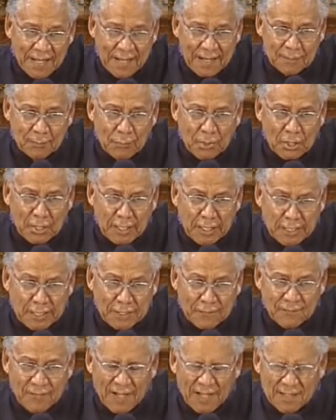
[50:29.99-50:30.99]
and
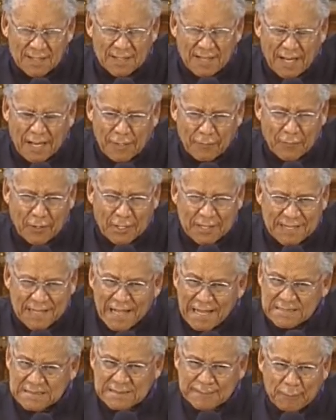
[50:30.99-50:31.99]
believe another
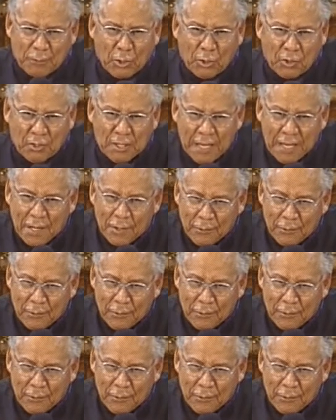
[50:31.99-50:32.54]
gospel,